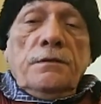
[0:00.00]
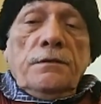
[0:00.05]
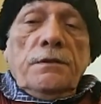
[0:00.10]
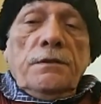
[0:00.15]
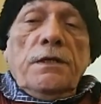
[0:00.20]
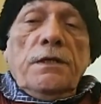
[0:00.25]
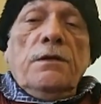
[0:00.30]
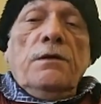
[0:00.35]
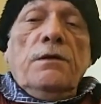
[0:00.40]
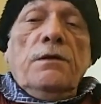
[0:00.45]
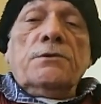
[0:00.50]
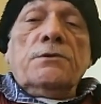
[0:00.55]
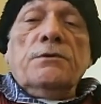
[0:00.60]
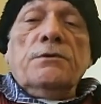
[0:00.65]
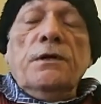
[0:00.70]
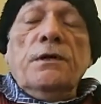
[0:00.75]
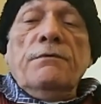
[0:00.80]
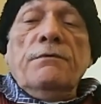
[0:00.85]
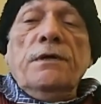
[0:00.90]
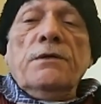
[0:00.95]
then
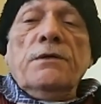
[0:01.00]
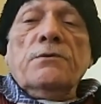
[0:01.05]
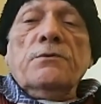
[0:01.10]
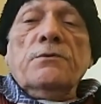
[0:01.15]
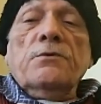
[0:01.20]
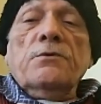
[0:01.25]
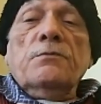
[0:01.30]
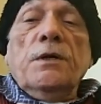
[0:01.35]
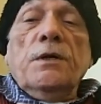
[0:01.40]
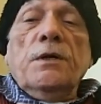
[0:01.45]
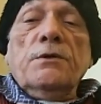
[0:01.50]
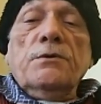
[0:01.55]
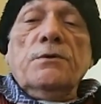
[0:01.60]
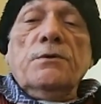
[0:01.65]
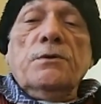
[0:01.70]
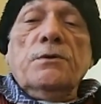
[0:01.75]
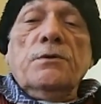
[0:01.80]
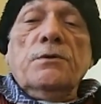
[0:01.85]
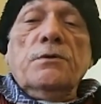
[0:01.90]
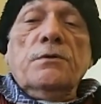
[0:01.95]
also I went to
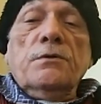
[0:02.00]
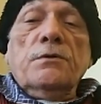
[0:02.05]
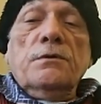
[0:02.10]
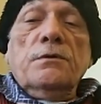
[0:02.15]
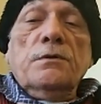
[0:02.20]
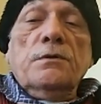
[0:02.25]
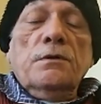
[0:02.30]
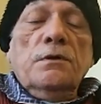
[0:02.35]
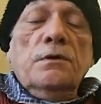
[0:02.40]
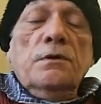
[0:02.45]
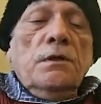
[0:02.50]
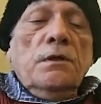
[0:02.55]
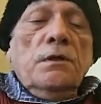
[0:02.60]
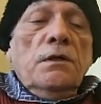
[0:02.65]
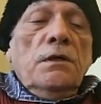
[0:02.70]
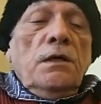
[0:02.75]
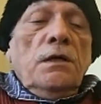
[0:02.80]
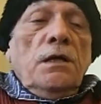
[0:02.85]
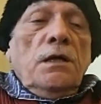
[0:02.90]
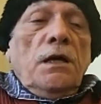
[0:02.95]
Humayun Road.
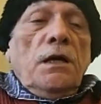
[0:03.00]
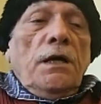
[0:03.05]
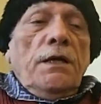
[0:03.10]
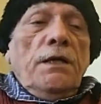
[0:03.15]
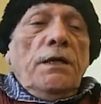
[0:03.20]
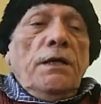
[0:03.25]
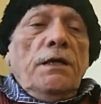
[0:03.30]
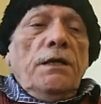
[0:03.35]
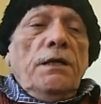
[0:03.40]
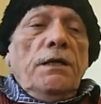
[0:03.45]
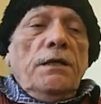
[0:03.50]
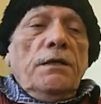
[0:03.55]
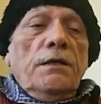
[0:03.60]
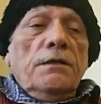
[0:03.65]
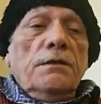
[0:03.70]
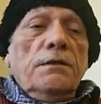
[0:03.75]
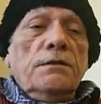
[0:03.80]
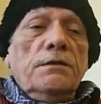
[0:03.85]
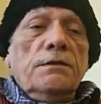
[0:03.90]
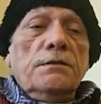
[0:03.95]
I
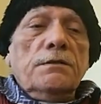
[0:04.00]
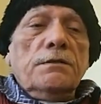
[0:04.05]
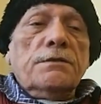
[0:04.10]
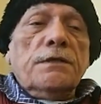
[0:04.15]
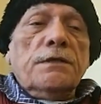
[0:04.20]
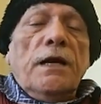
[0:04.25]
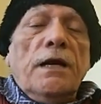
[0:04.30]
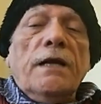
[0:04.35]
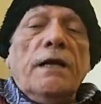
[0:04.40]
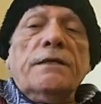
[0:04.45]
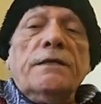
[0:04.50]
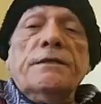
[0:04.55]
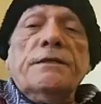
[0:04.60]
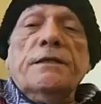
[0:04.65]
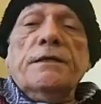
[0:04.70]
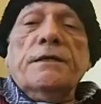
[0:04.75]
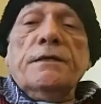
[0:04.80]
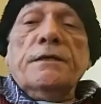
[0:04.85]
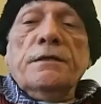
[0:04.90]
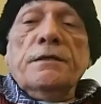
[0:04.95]
sat
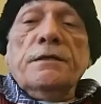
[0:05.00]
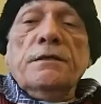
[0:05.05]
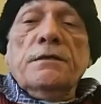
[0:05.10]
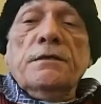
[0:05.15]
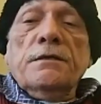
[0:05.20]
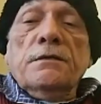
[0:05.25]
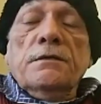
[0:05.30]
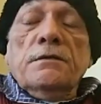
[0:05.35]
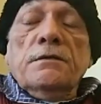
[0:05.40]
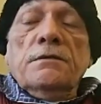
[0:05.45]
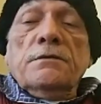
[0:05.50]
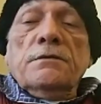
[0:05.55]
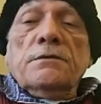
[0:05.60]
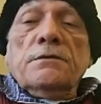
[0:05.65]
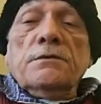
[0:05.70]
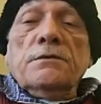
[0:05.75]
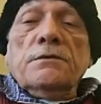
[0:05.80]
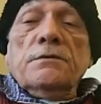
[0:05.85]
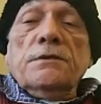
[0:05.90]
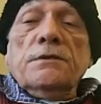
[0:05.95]
there.
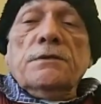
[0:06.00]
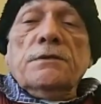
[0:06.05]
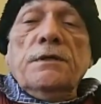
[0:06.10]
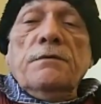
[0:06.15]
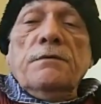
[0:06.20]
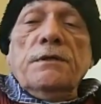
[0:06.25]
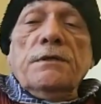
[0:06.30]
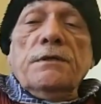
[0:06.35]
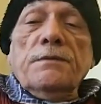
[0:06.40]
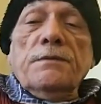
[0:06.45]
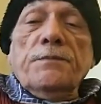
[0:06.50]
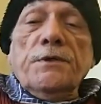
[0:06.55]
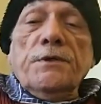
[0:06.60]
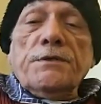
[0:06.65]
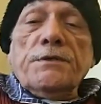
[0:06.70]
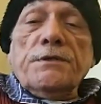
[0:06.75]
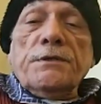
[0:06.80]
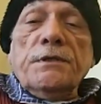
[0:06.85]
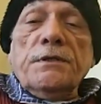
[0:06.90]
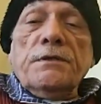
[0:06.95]
So there was a
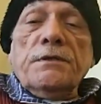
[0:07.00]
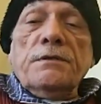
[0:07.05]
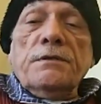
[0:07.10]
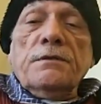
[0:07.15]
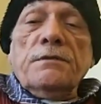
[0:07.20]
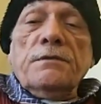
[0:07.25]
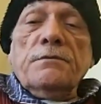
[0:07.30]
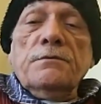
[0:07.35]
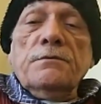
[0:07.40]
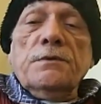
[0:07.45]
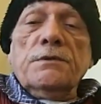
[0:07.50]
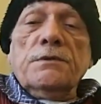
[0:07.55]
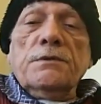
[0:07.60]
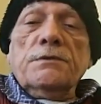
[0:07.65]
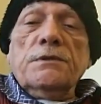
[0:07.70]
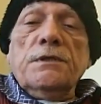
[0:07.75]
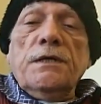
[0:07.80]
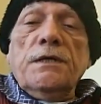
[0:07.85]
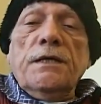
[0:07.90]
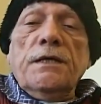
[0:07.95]
person who
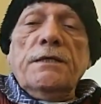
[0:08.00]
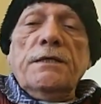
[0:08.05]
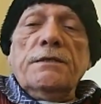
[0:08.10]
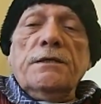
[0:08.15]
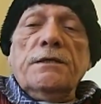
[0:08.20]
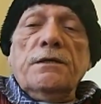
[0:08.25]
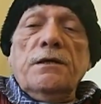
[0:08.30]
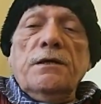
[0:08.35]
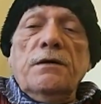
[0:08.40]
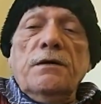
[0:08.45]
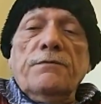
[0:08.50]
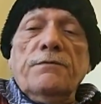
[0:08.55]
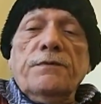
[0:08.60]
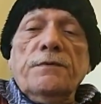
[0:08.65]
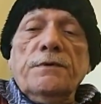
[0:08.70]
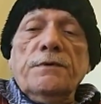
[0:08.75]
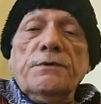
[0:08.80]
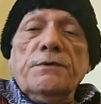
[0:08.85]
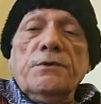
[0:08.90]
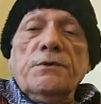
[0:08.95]
was the editor of
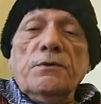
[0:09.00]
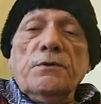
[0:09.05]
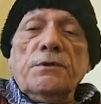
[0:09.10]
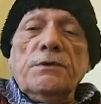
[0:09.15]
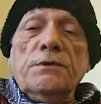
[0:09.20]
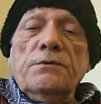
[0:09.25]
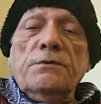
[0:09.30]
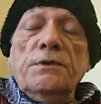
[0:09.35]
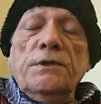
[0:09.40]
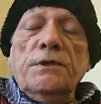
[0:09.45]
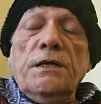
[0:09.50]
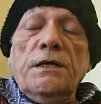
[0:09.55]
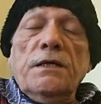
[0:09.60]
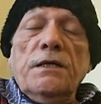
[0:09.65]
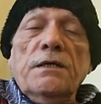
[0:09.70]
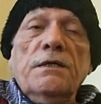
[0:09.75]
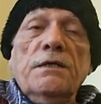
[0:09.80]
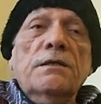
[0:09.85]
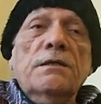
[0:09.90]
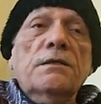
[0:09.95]
Chauthi Dunia.